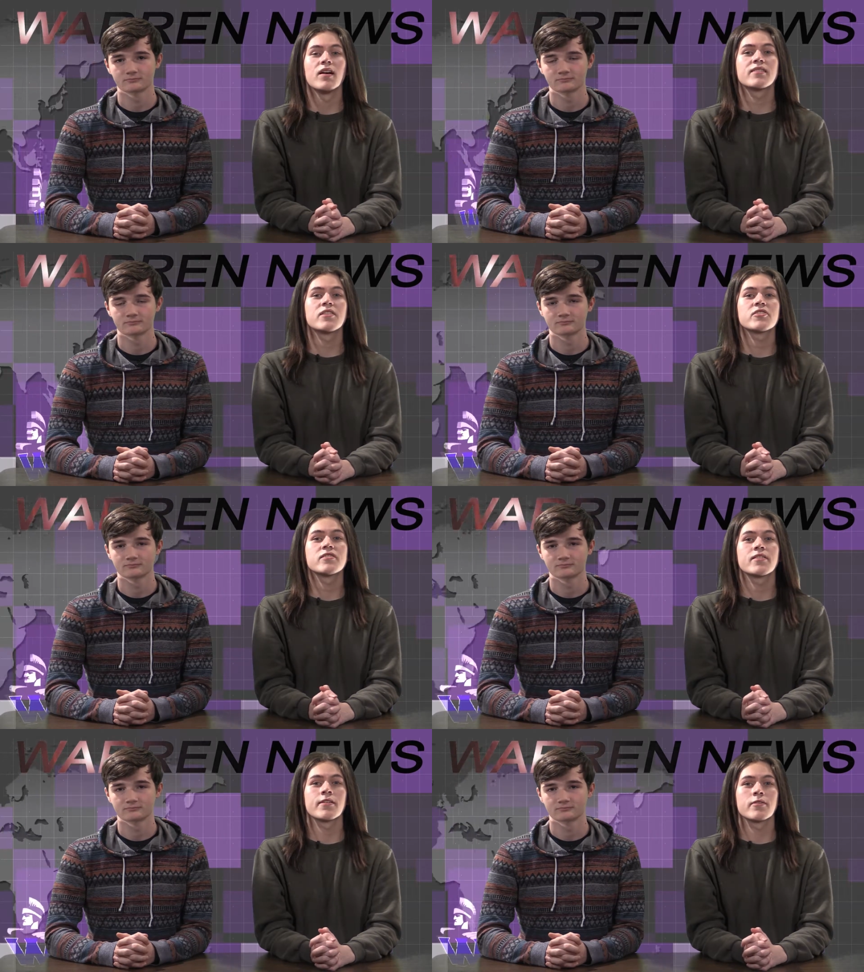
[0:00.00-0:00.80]
Speaker 1: Attention
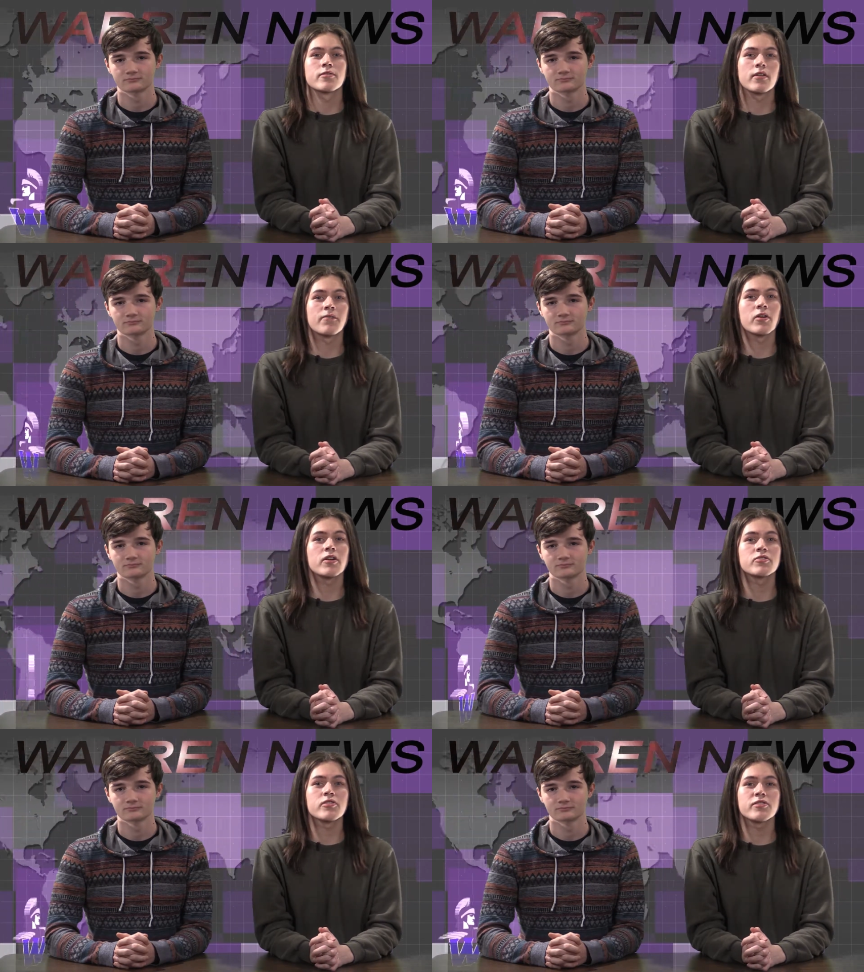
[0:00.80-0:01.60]
seniors, if you're
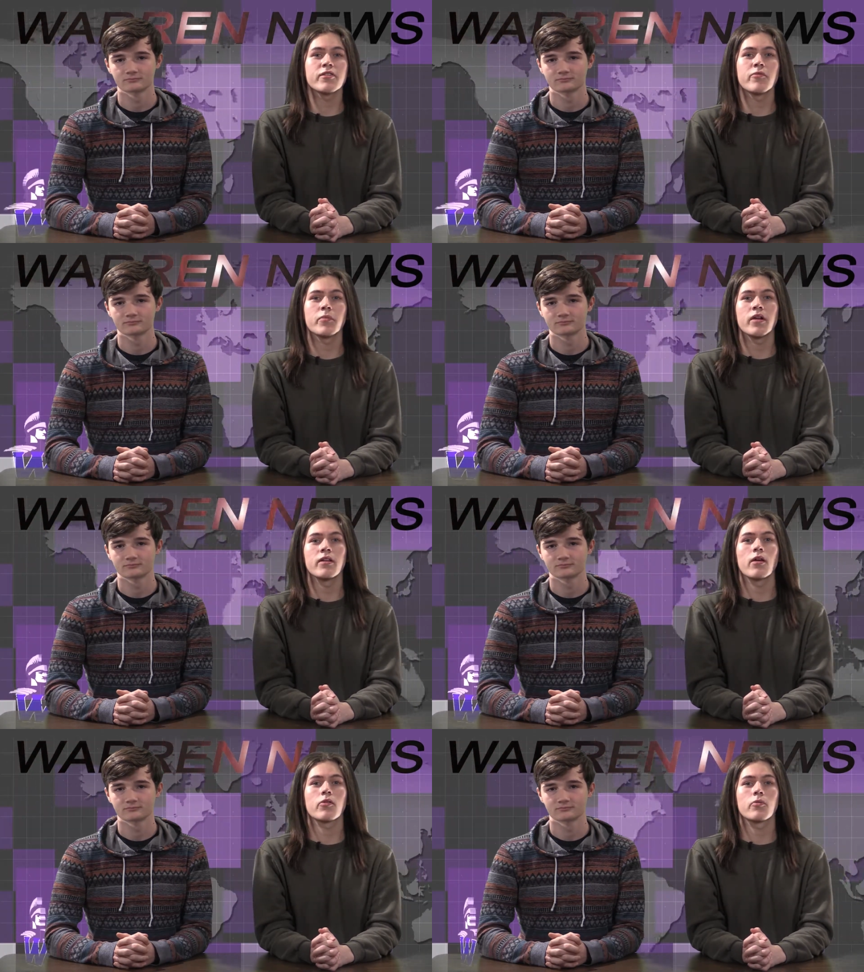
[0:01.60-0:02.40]
interested in
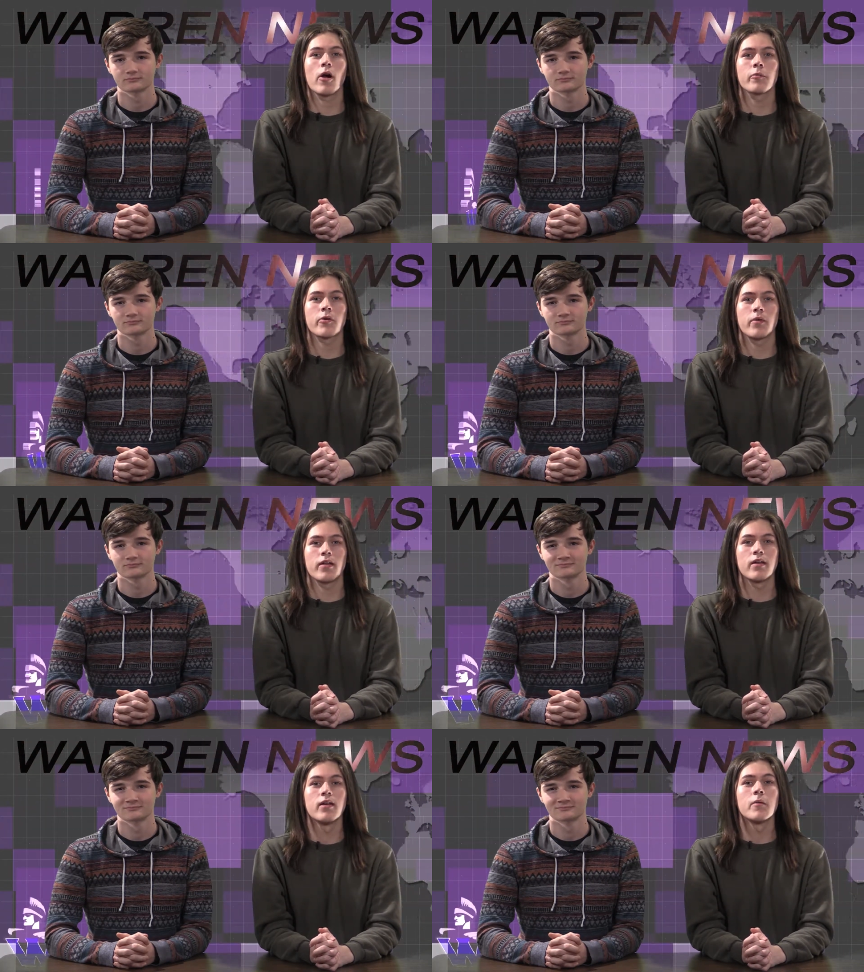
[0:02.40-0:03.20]
being on the prom
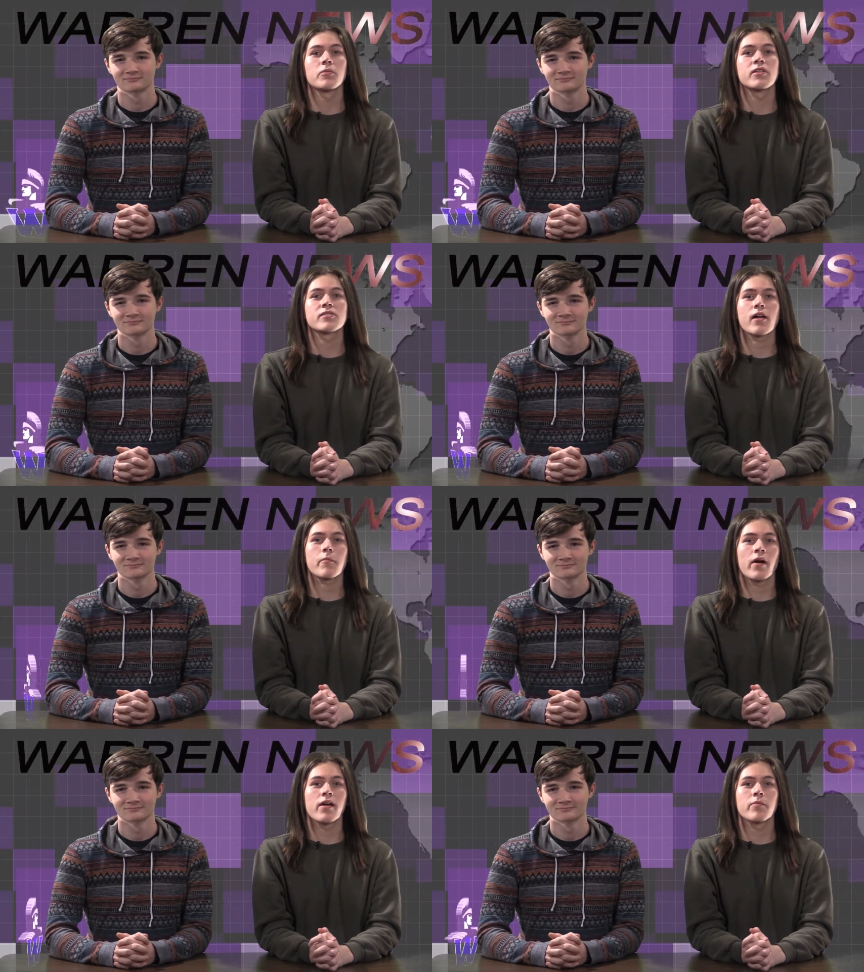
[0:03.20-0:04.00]
committee, please stop
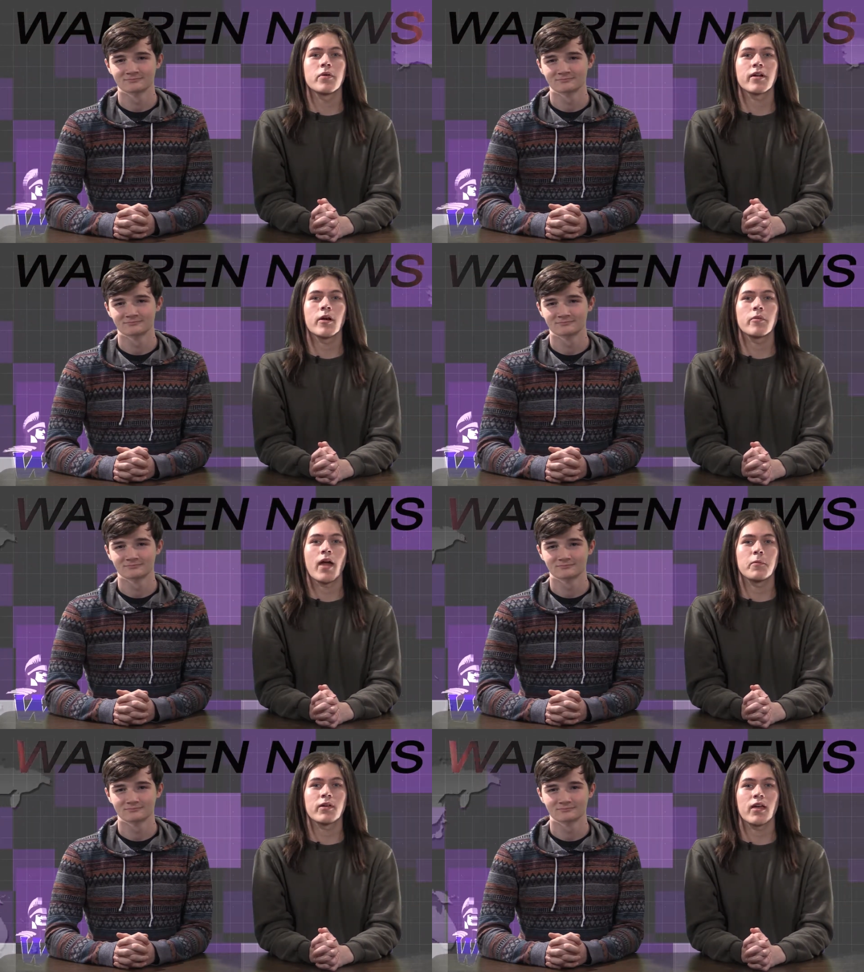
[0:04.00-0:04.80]
by and pick up an
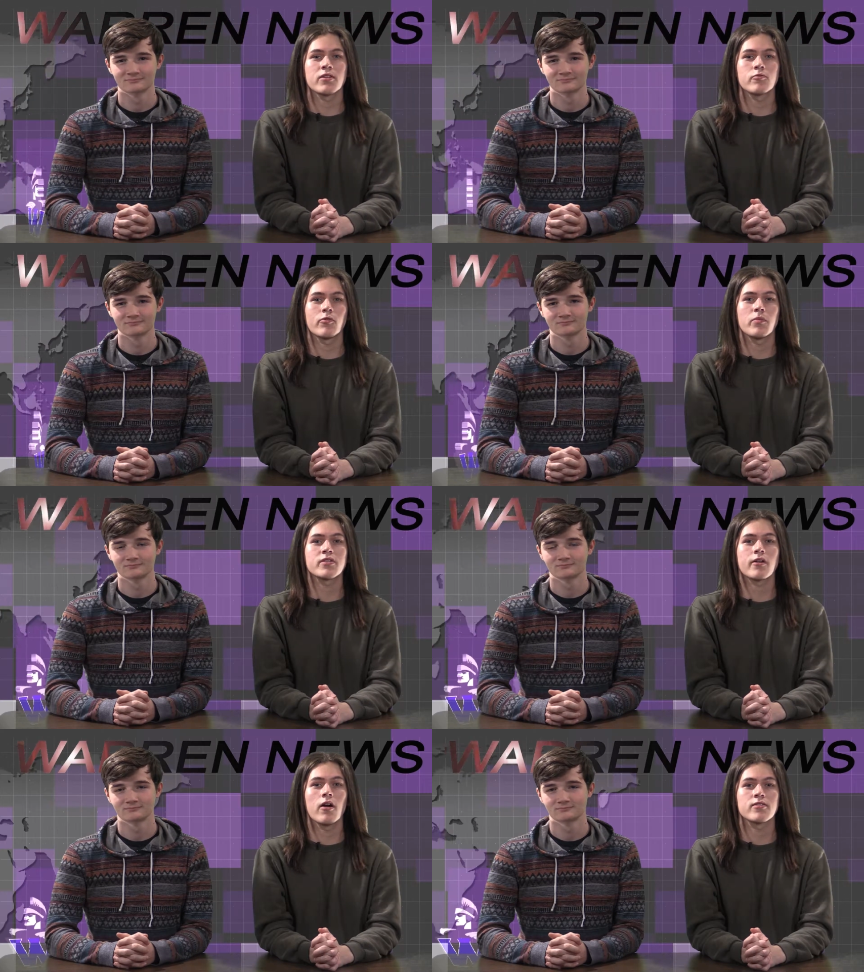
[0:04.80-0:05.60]
application with
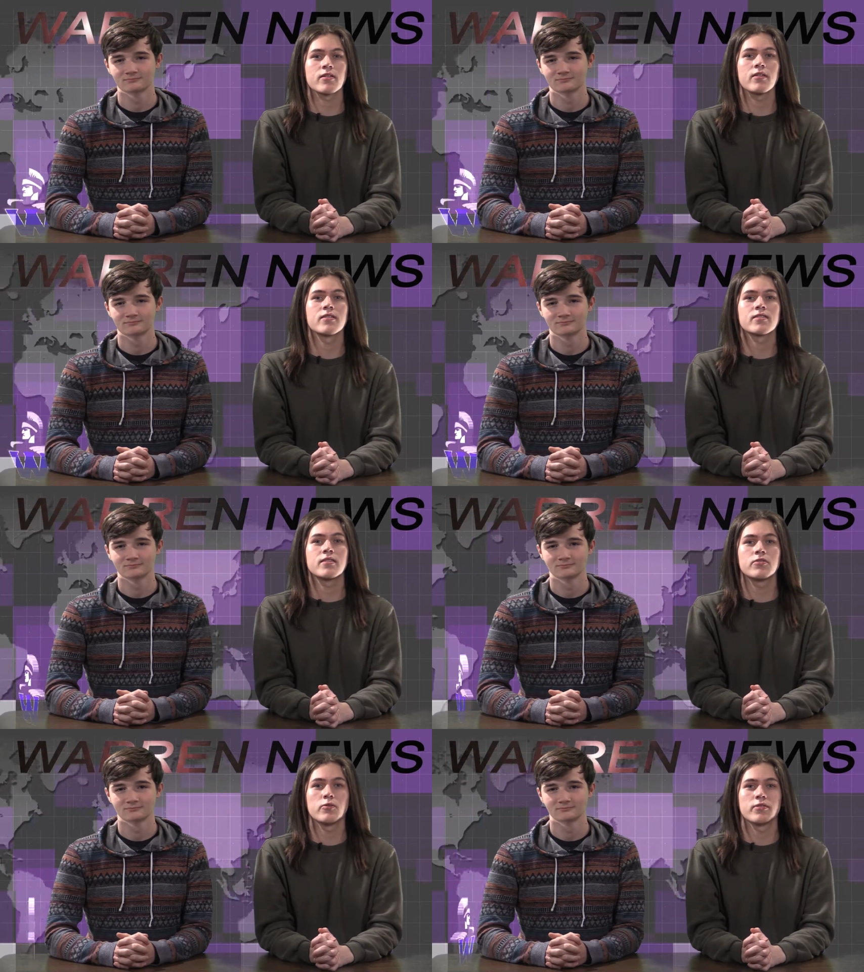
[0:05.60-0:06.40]
Ms. Garza in
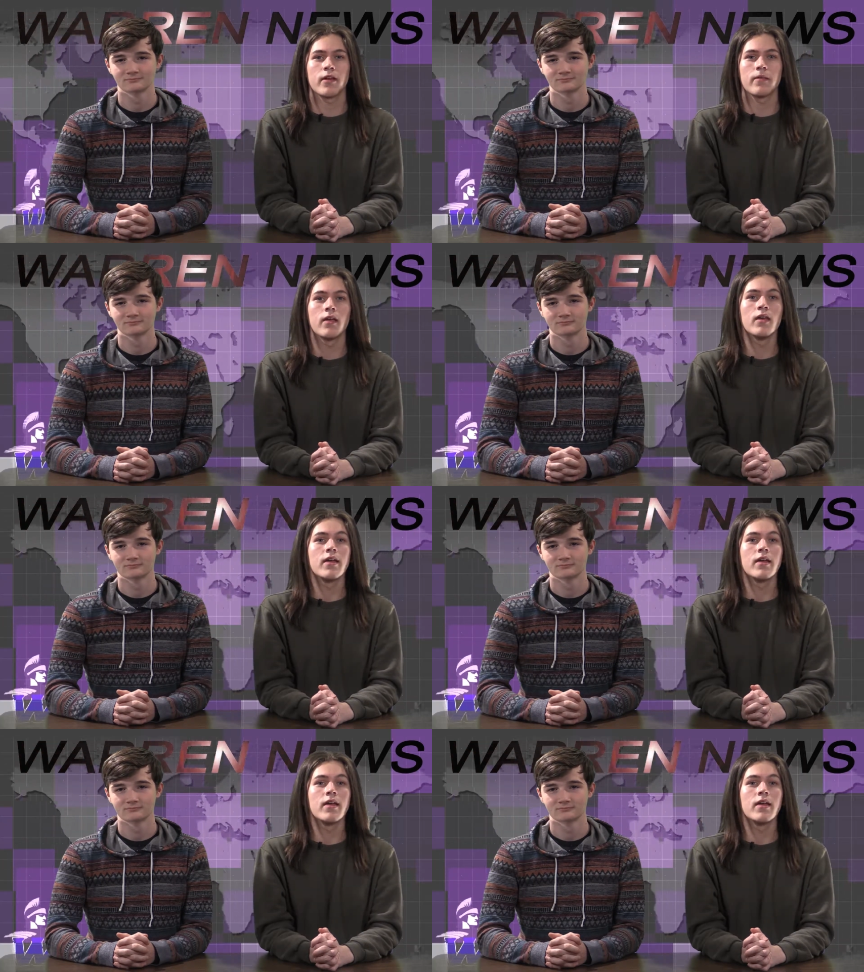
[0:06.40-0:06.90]
C210.